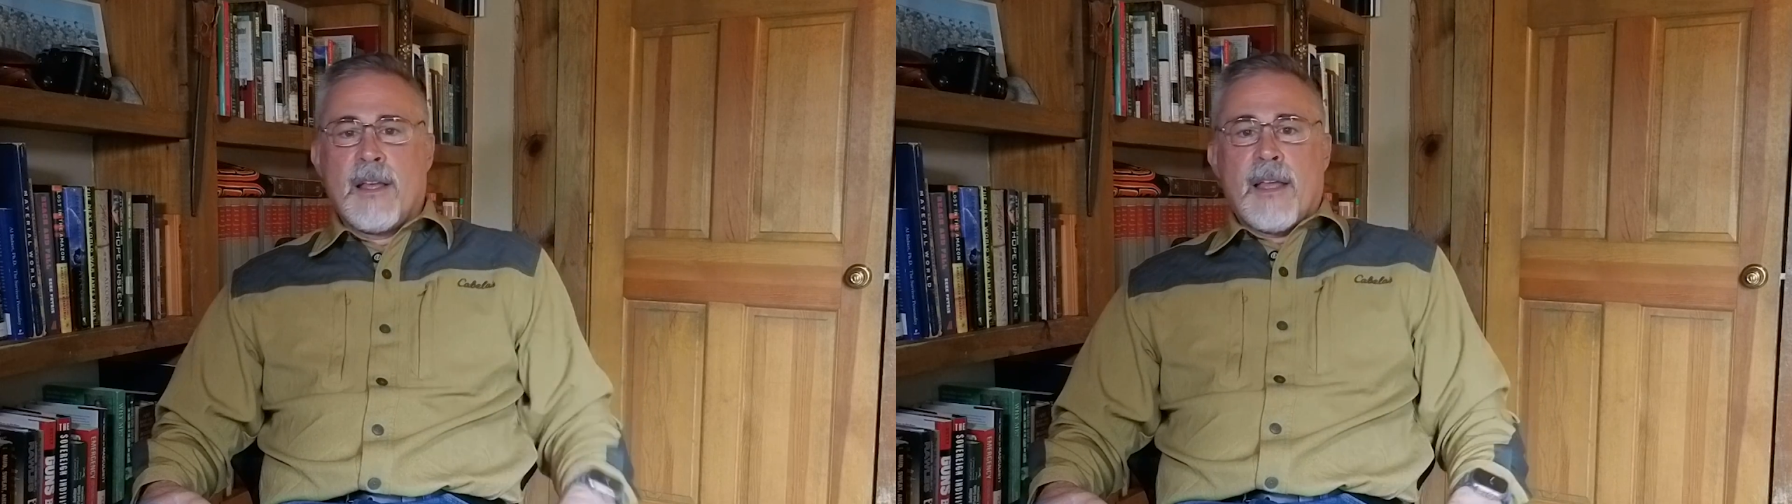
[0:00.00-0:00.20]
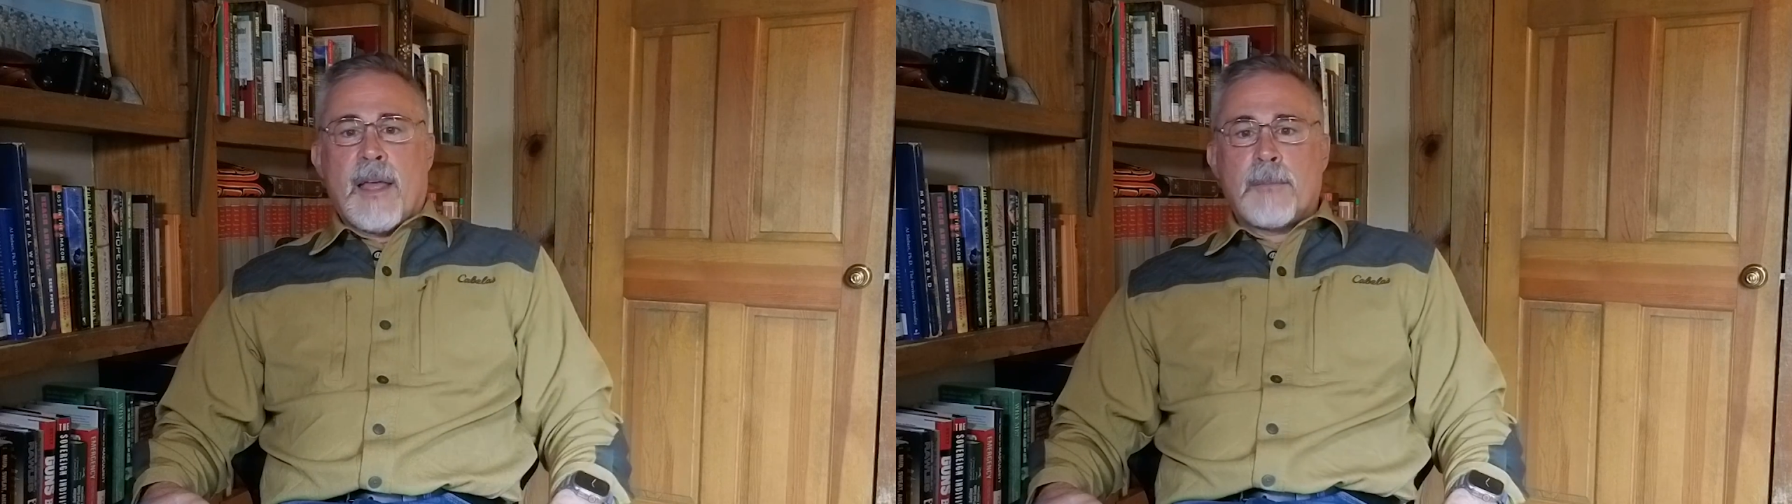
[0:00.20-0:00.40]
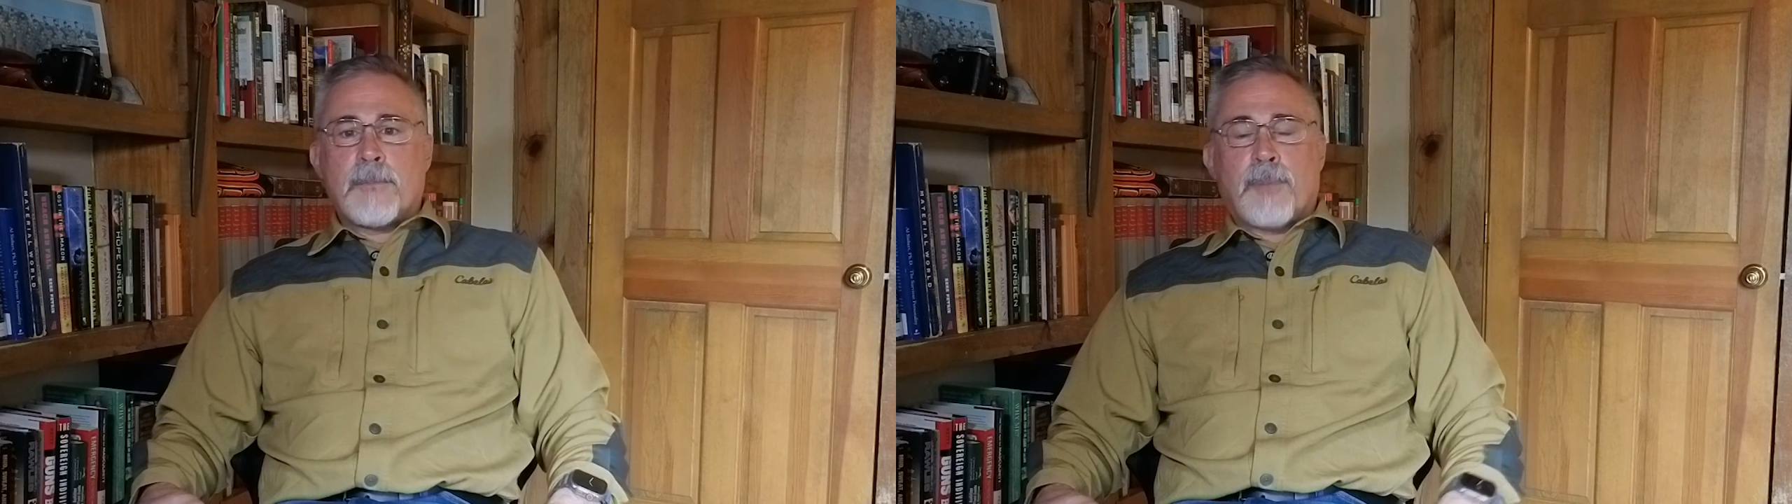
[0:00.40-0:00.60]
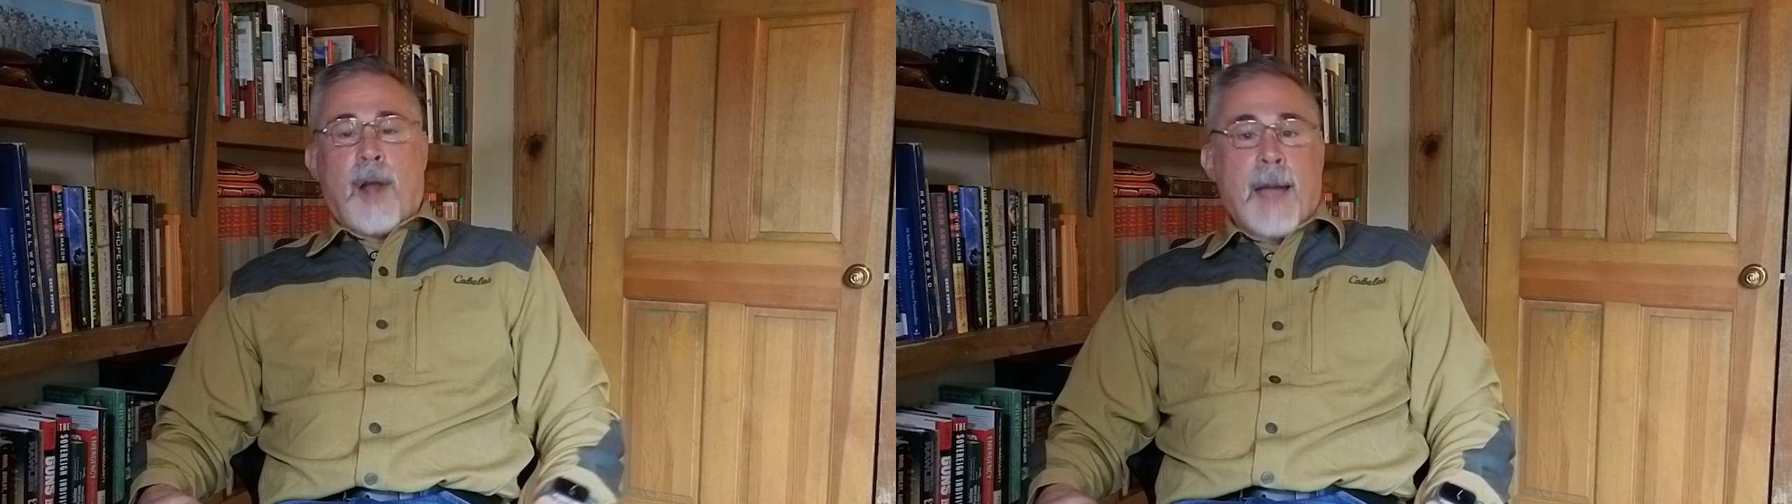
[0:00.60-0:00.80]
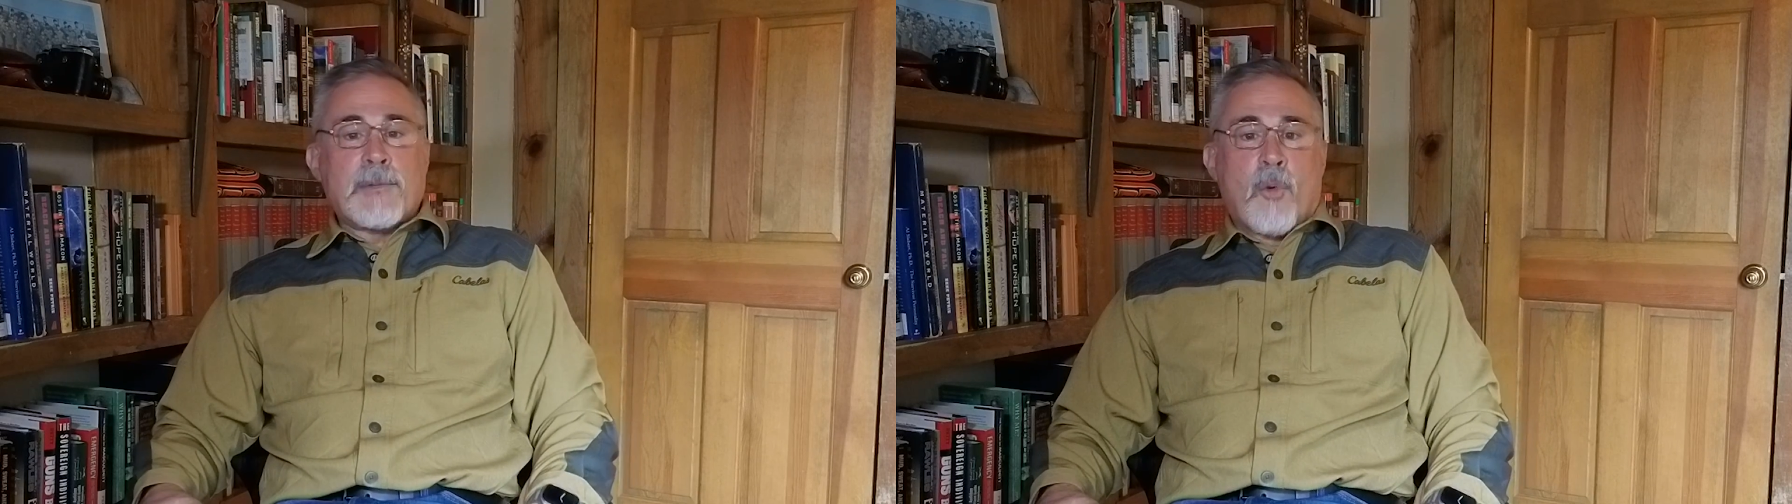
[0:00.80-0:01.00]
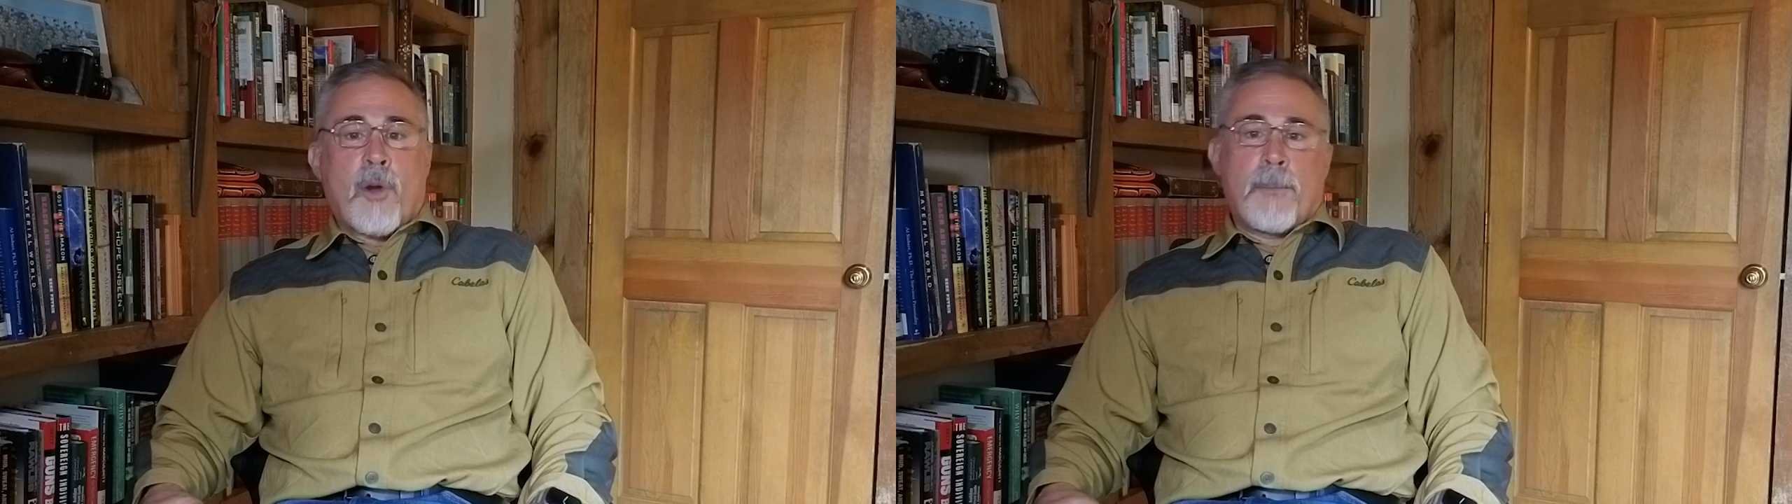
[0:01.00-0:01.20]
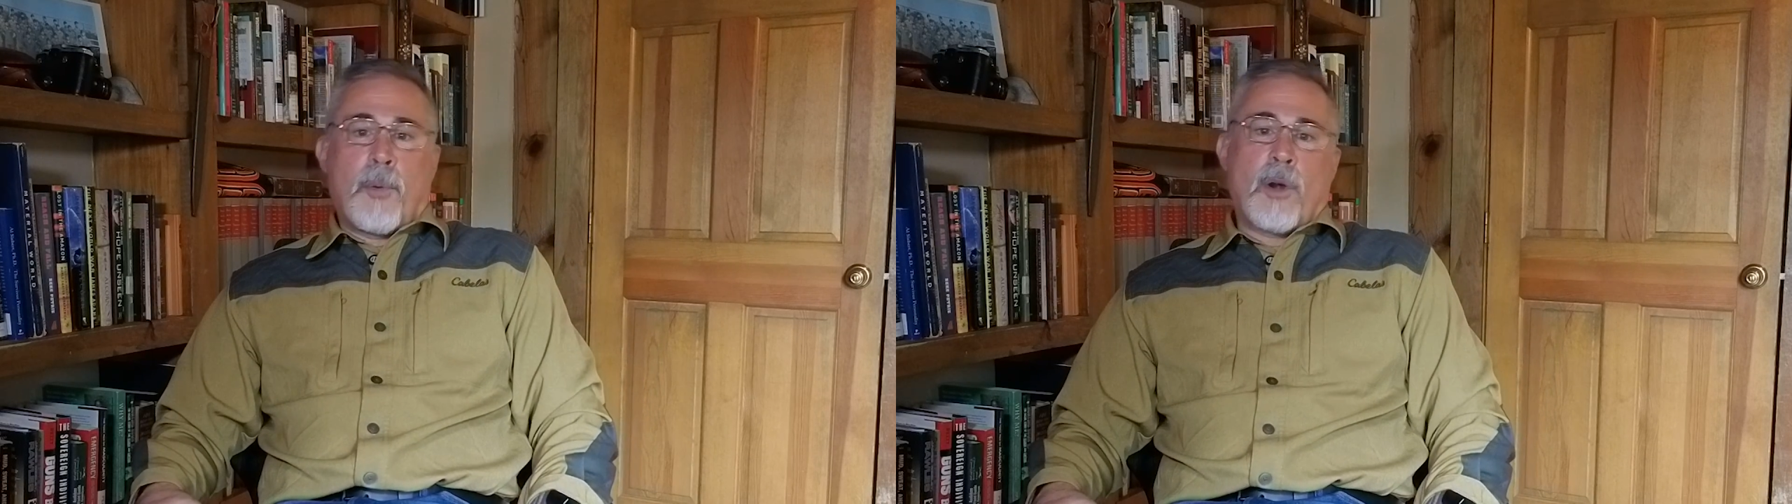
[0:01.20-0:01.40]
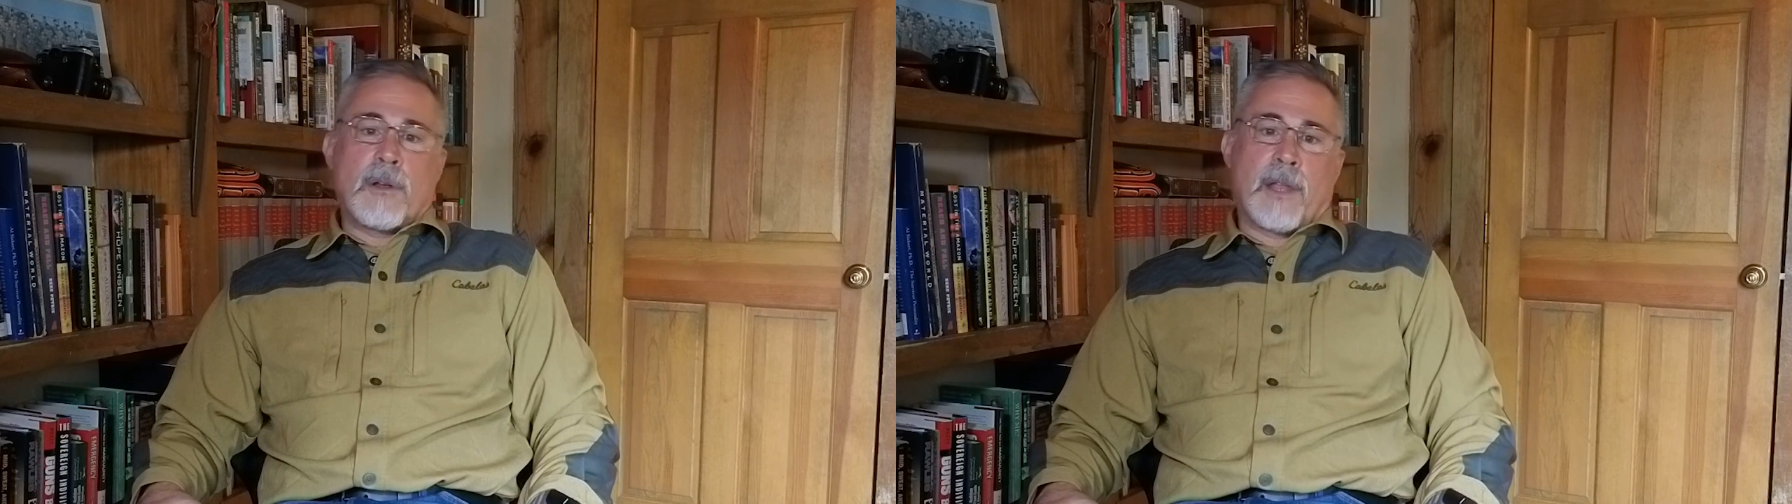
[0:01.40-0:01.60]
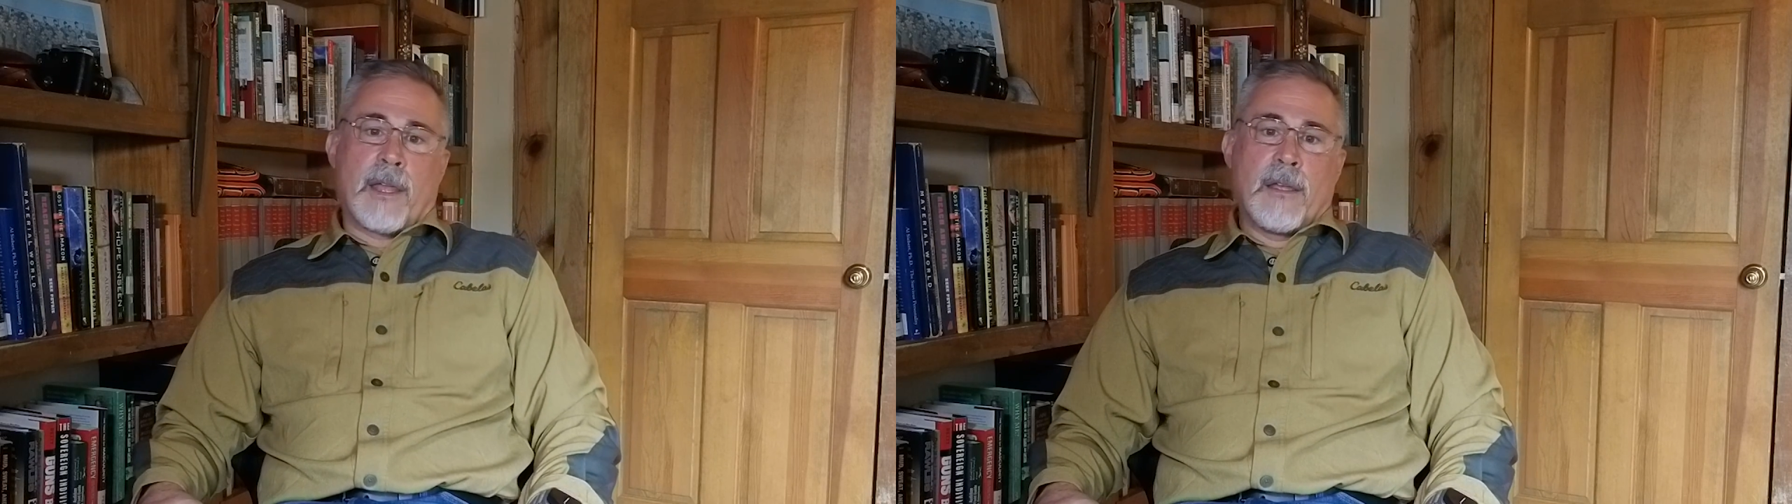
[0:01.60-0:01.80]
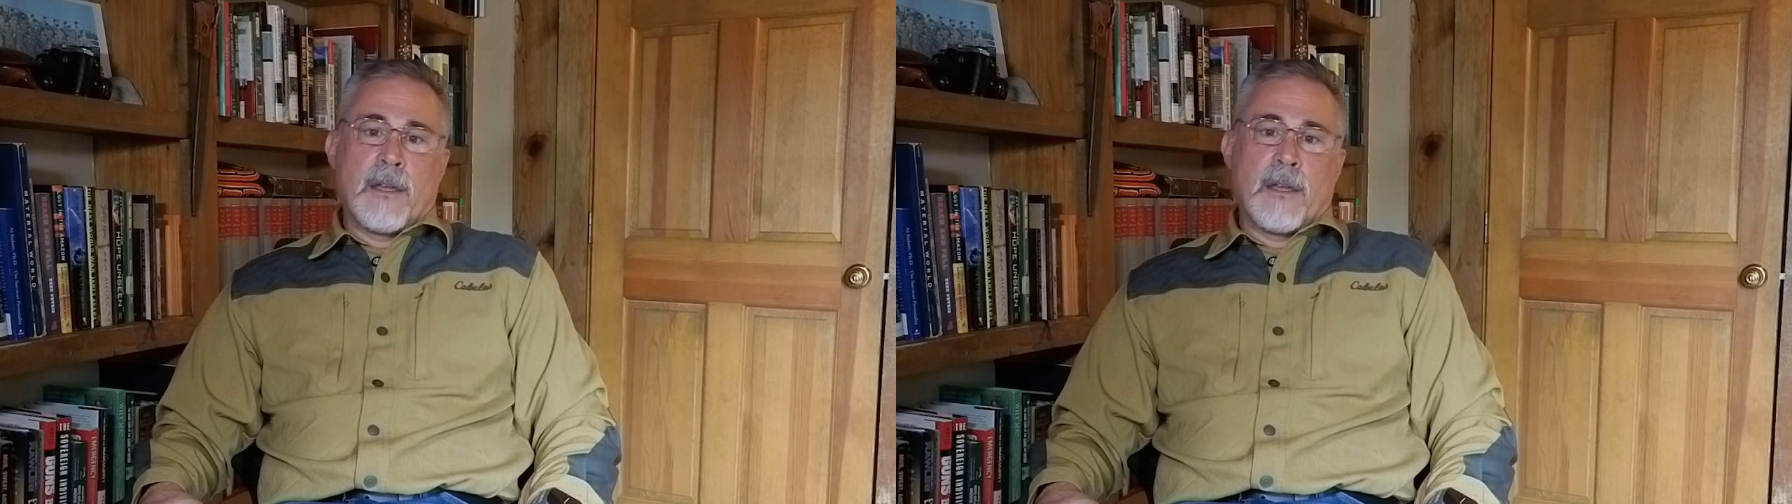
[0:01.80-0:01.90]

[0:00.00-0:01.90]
And perhaps more importantly,